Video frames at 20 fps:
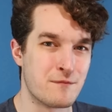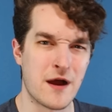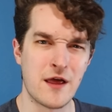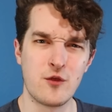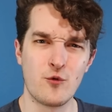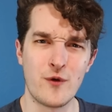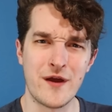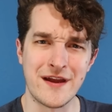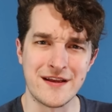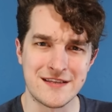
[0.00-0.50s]
By
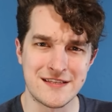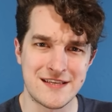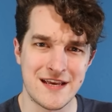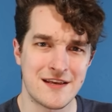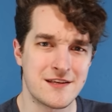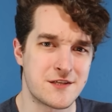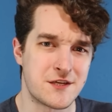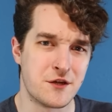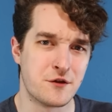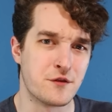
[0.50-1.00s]
the way, it
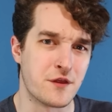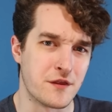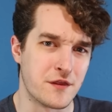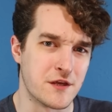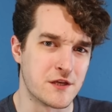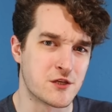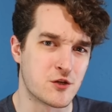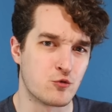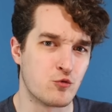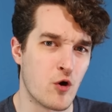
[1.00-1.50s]
says here that
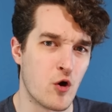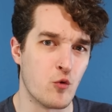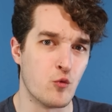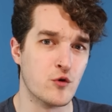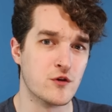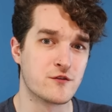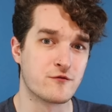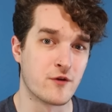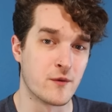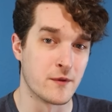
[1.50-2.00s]
this quote
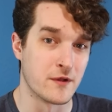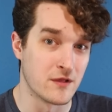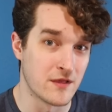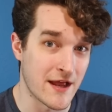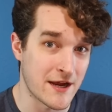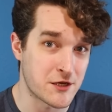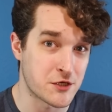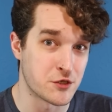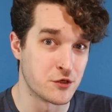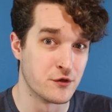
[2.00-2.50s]
was from a
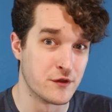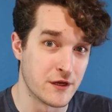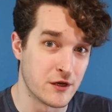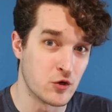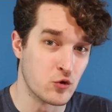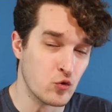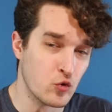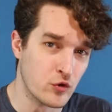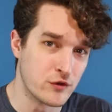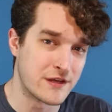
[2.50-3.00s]
lecture that
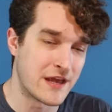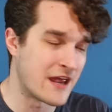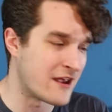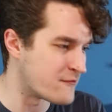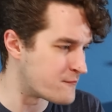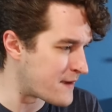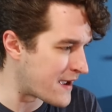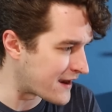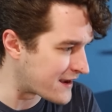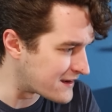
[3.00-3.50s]
Gould
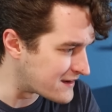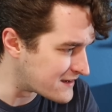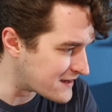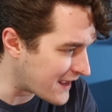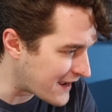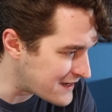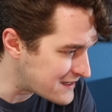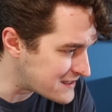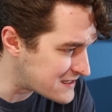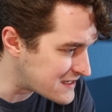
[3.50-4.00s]
gave back in
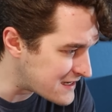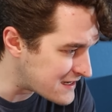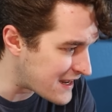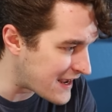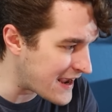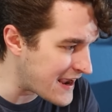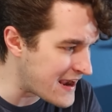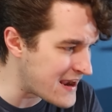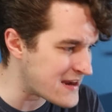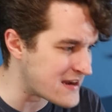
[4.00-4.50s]

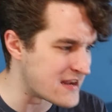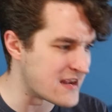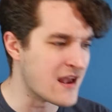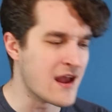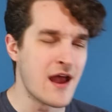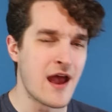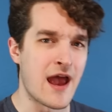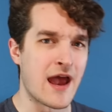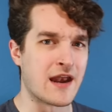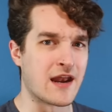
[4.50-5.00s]
1980,
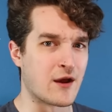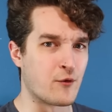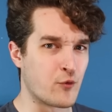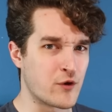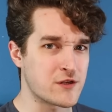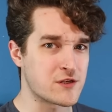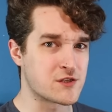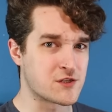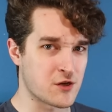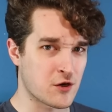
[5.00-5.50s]
and I
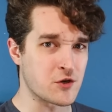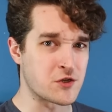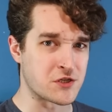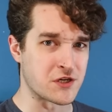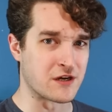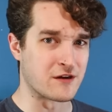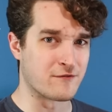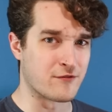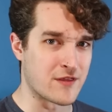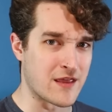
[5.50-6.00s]
went
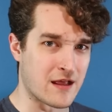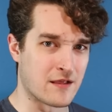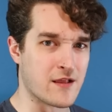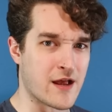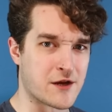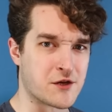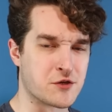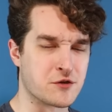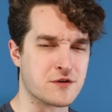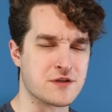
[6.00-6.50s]
searching for that
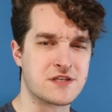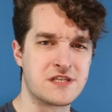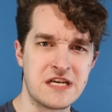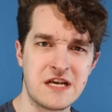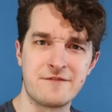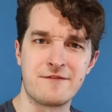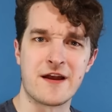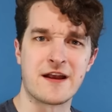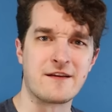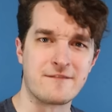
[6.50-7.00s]
lecture to see
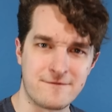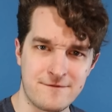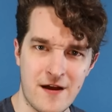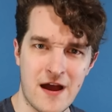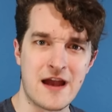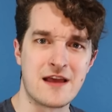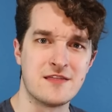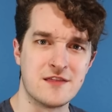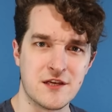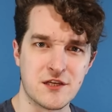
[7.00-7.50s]
if I could
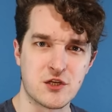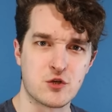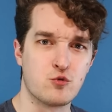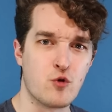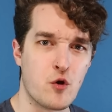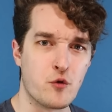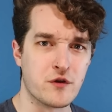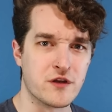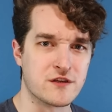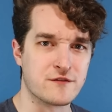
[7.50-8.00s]
find this
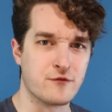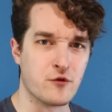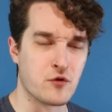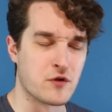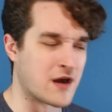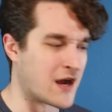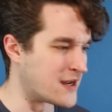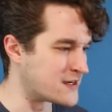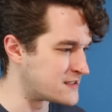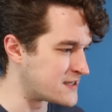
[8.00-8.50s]
quote in its full
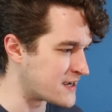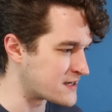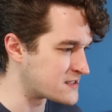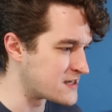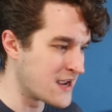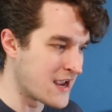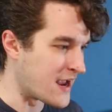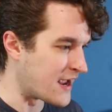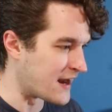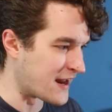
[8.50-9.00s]
context,
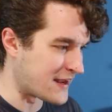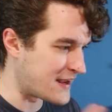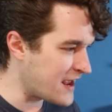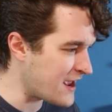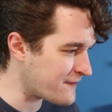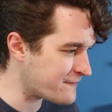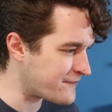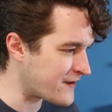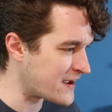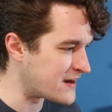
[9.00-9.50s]
and I
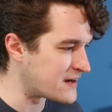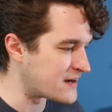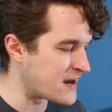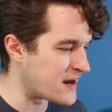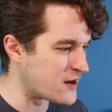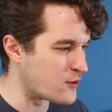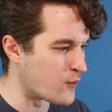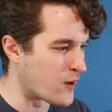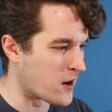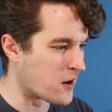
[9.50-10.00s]
can't find it
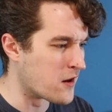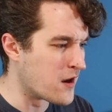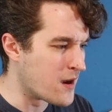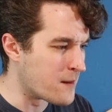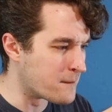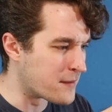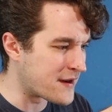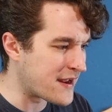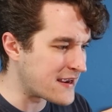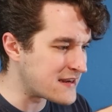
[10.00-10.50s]
anywhere,
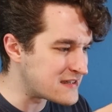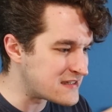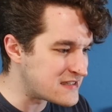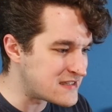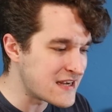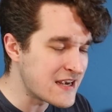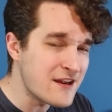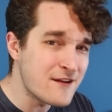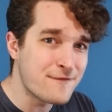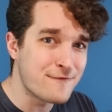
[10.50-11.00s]
but I
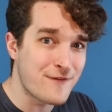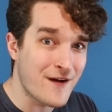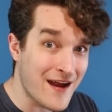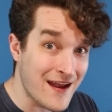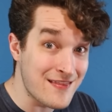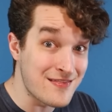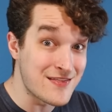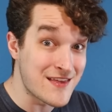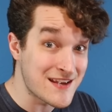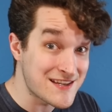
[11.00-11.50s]
did
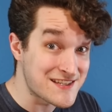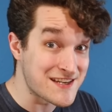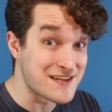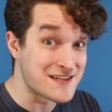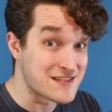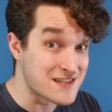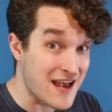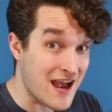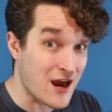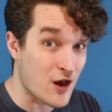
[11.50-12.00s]
find this
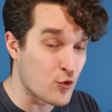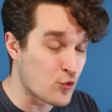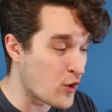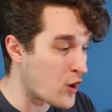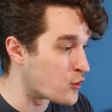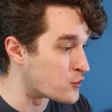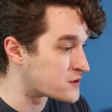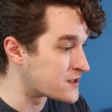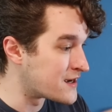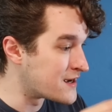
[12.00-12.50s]
exact
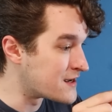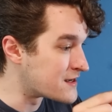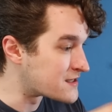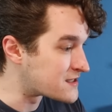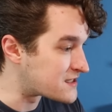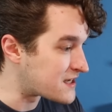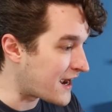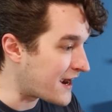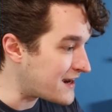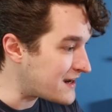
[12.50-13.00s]
quote
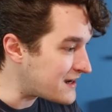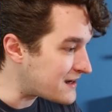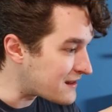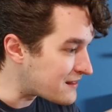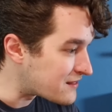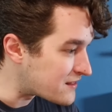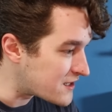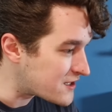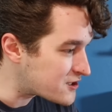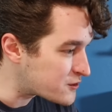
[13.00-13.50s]
cited
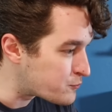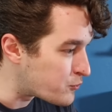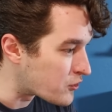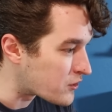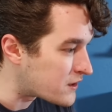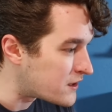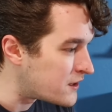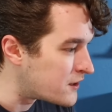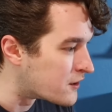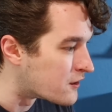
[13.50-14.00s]
in this
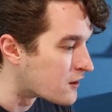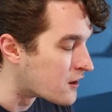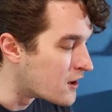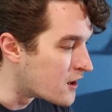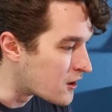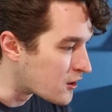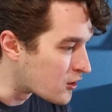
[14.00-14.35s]
book here